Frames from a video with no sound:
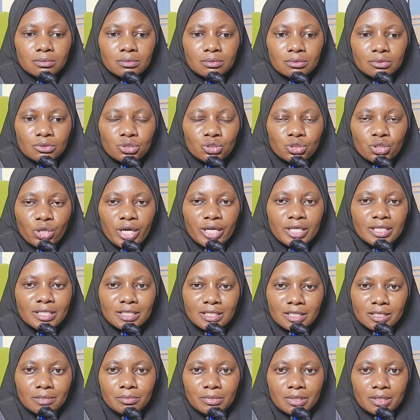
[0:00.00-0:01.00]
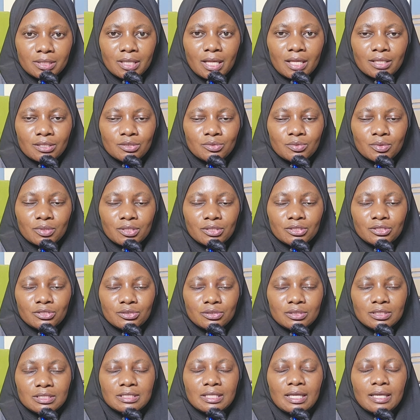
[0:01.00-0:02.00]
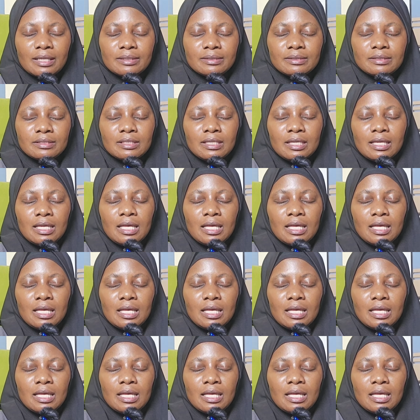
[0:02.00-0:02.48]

grazed me. That's what I should say.